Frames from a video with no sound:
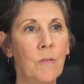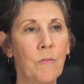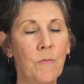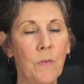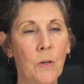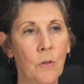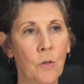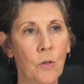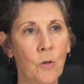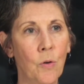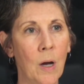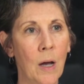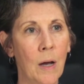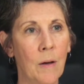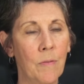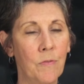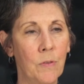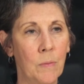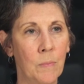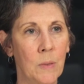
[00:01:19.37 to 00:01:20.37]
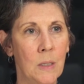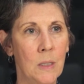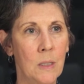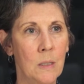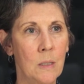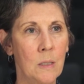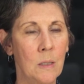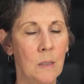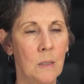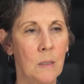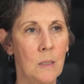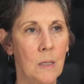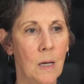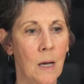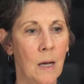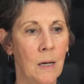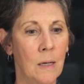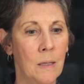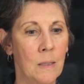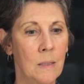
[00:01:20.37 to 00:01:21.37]
the photograph from a distance
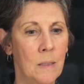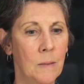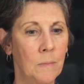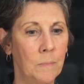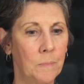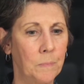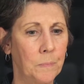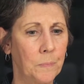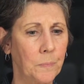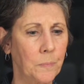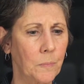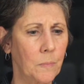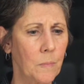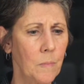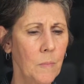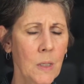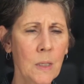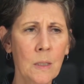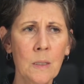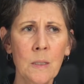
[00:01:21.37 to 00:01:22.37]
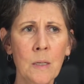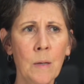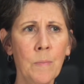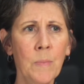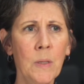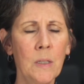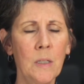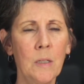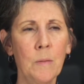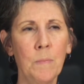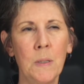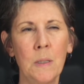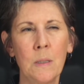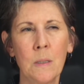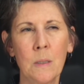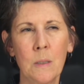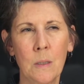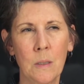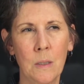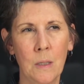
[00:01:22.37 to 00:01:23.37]
as something to be
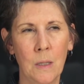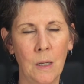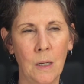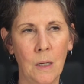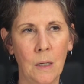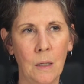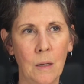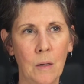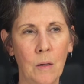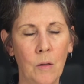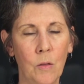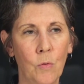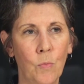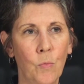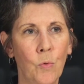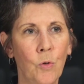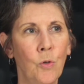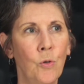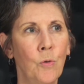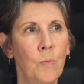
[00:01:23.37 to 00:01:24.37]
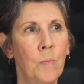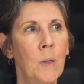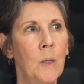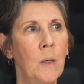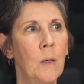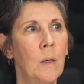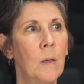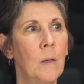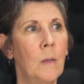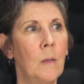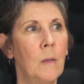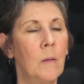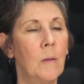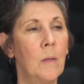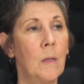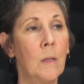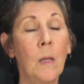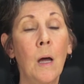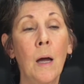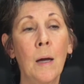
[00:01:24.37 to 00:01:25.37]
seen. The room,
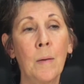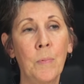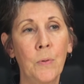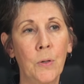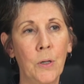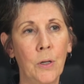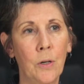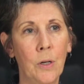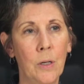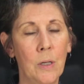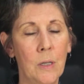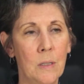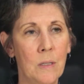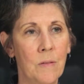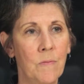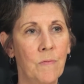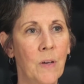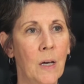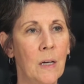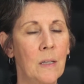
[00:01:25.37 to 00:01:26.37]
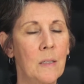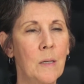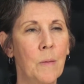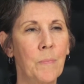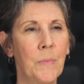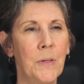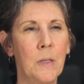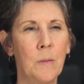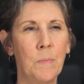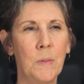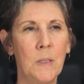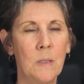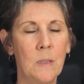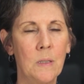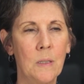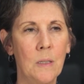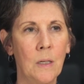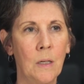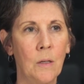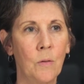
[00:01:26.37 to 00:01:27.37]
the library, is in fact something to be
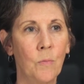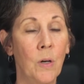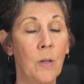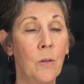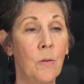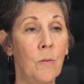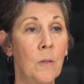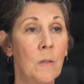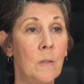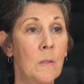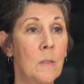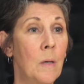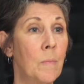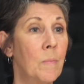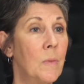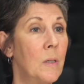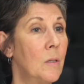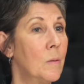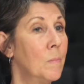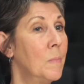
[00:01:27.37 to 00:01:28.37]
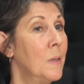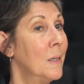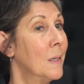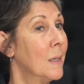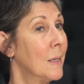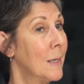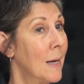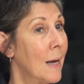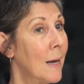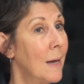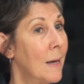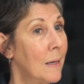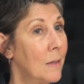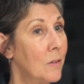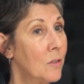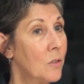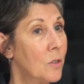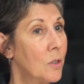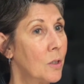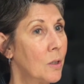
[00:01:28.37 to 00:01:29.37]
seen rather than something to be
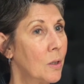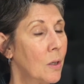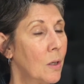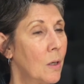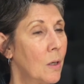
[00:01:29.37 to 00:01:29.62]
engaged.